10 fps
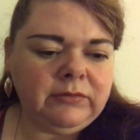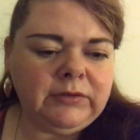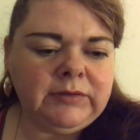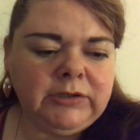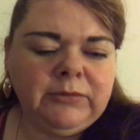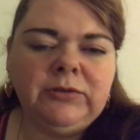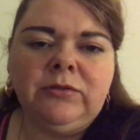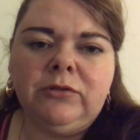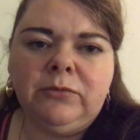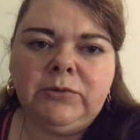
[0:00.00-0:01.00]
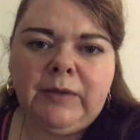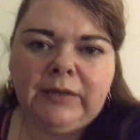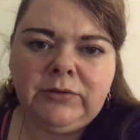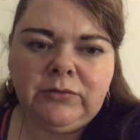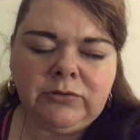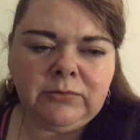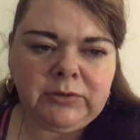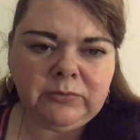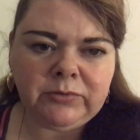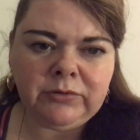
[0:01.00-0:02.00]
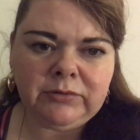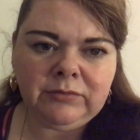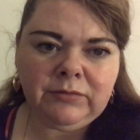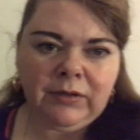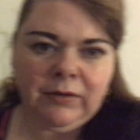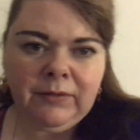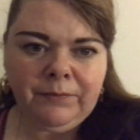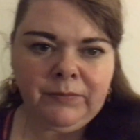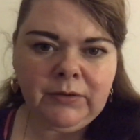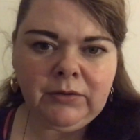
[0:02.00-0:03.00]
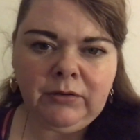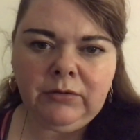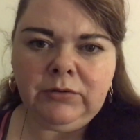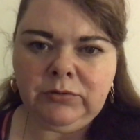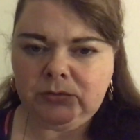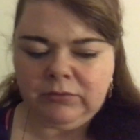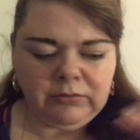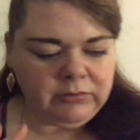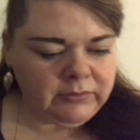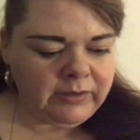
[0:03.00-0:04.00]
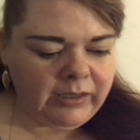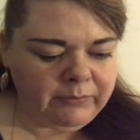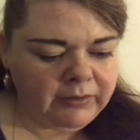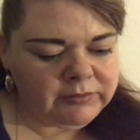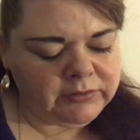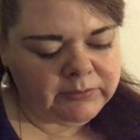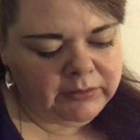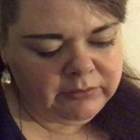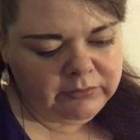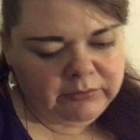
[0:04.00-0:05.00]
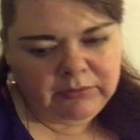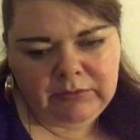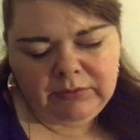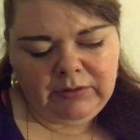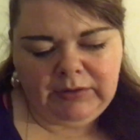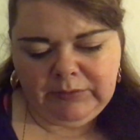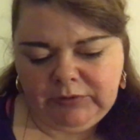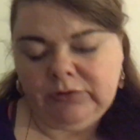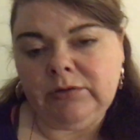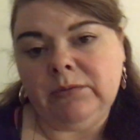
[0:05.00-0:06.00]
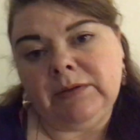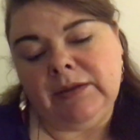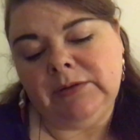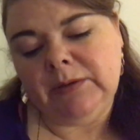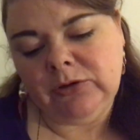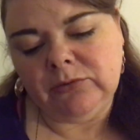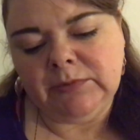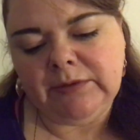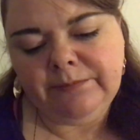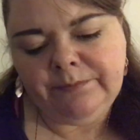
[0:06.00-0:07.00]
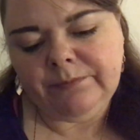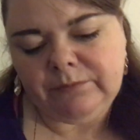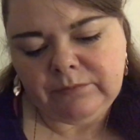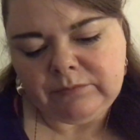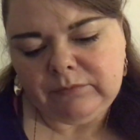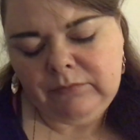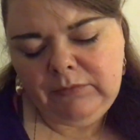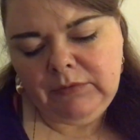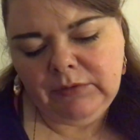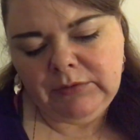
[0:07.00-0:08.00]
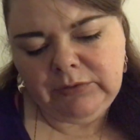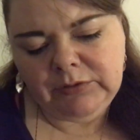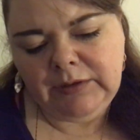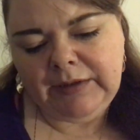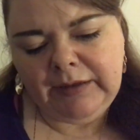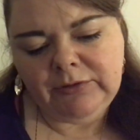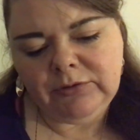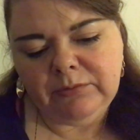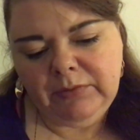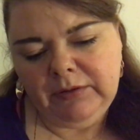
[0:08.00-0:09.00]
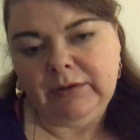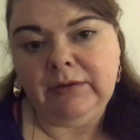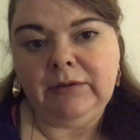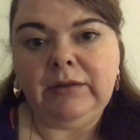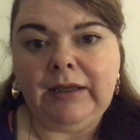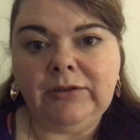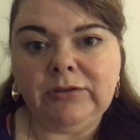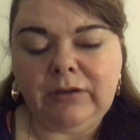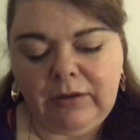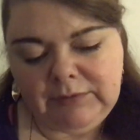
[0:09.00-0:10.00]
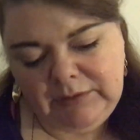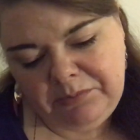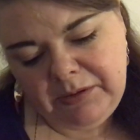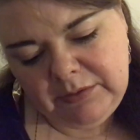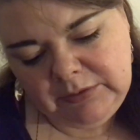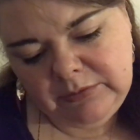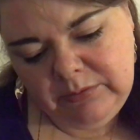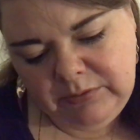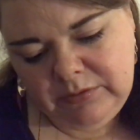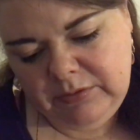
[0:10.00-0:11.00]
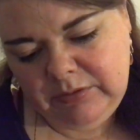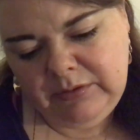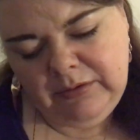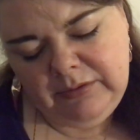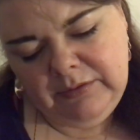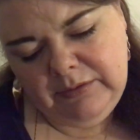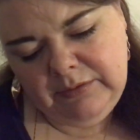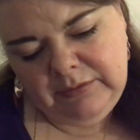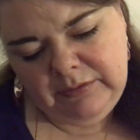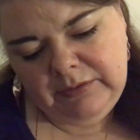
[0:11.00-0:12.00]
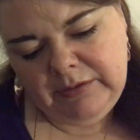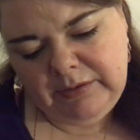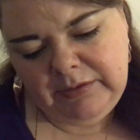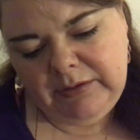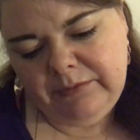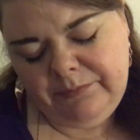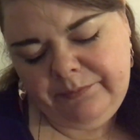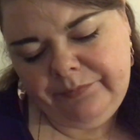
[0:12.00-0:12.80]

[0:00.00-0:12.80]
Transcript: this situation is going to come to a head soon. It's going to be some sort of conclusion or climax to it. So you'll know what that is when it comes in. I'm just going to get you some angel cards now, pile 2. And